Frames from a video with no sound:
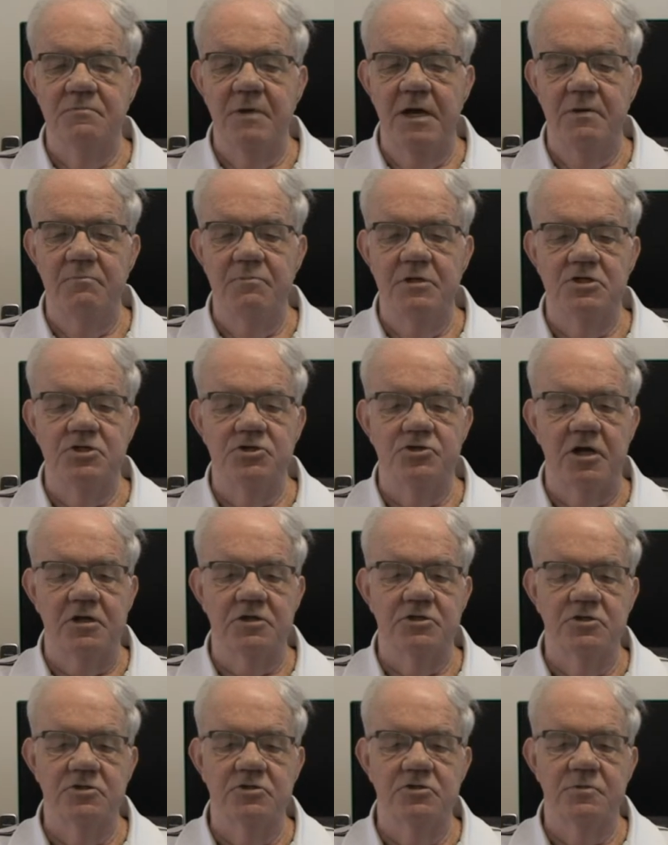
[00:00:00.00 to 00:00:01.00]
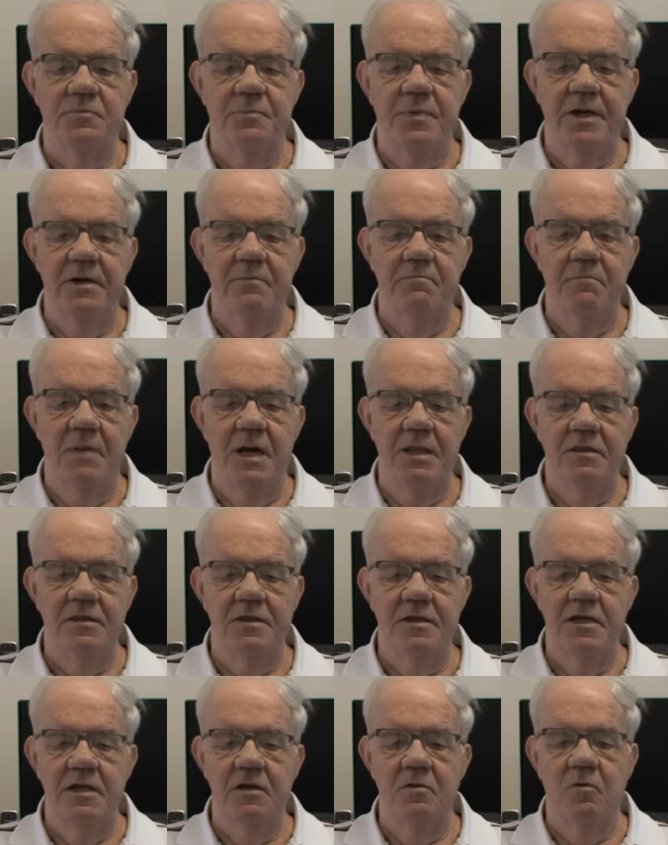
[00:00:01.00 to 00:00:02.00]
may be structured to pay
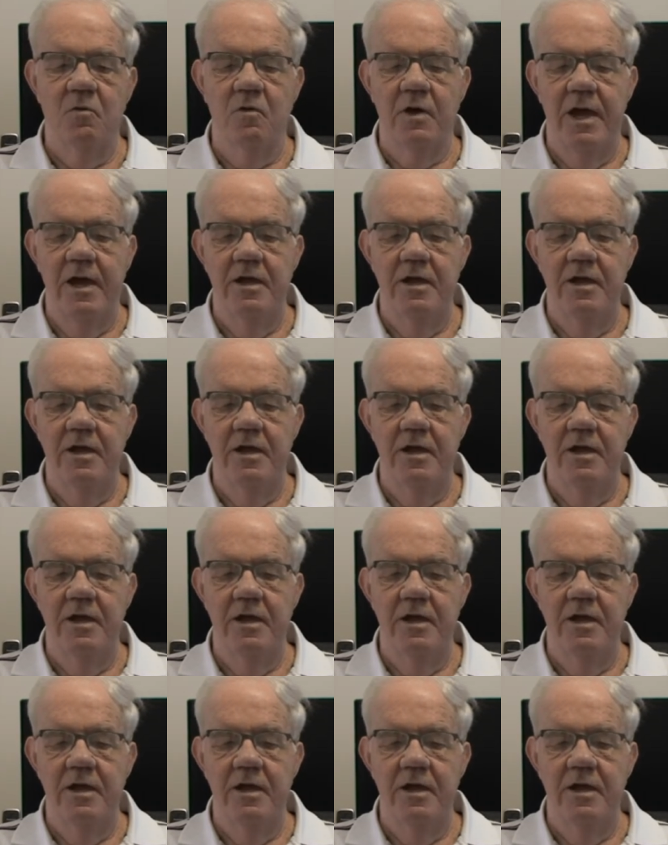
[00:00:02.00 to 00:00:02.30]
monthly or